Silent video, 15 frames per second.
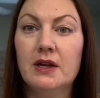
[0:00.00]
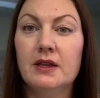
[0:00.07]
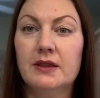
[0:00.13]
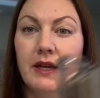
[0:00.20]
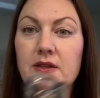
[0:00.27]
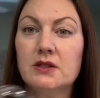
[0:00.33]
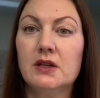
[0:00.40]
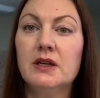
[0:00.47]

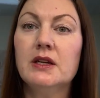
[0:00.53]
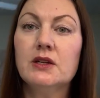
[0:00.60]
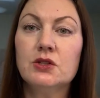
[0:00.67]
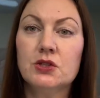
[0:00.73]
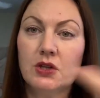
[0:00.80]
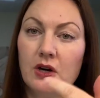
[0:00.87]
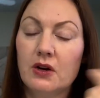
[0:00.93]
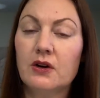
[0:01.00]
That's going to
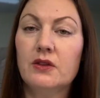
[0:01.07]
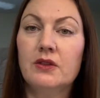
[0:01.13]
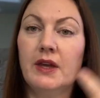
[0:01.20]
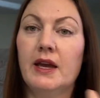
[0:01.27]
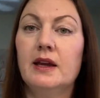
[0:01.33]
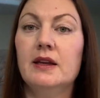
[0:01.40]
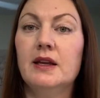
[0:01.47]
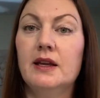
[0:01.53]
ensure
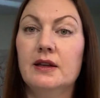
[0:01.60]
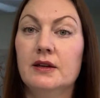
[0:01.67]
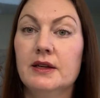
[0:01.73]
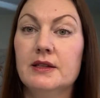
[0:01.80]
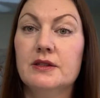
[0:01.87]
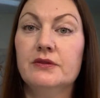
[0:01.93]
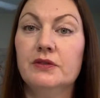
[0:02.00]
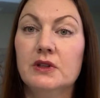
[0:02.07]
that it
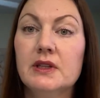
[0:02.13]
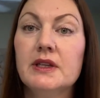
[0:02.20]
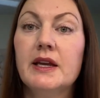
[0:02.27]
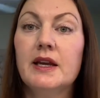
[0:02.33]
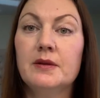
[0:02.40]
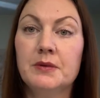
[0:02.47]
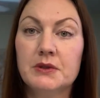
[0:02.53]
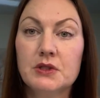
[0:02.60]
is fully
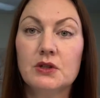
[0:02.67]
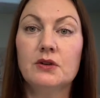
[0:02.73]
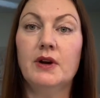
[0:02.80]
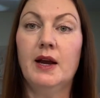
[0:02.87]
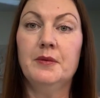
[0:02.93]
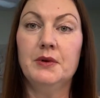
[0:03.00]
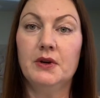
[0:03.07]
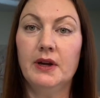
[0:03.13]
able to
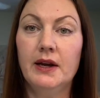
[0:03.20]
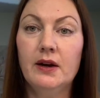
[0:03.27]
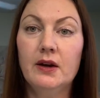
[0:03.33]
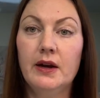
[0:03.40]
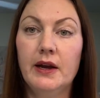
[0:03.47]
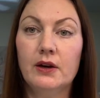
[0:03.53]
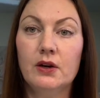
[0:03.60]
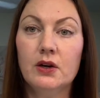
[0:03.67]
grab your hair
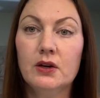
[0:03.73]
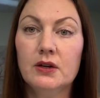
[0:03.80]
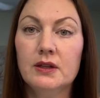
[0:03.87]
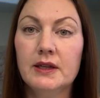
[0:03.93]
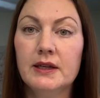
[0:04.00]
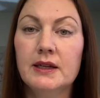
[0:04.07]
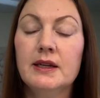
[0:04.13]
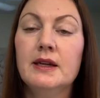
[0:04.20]
and curl
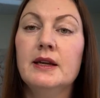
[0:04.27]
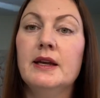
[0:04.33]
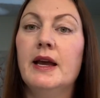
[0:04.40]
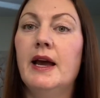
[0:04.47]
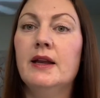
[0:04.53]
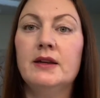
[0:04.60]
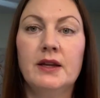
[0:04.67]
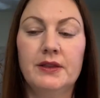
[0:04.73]
it
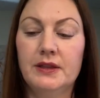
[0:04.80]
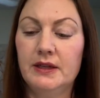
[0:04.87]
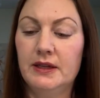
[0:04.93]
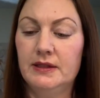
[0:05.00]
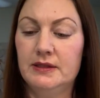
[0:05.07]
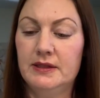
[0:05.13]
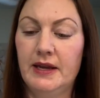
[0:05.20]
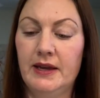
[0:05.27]
and nothing
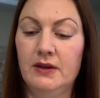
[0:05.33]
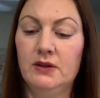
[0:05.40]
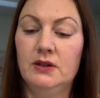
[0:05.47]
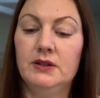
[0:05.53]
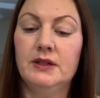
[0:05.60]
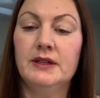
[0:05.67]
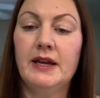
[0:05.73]
gets tangled.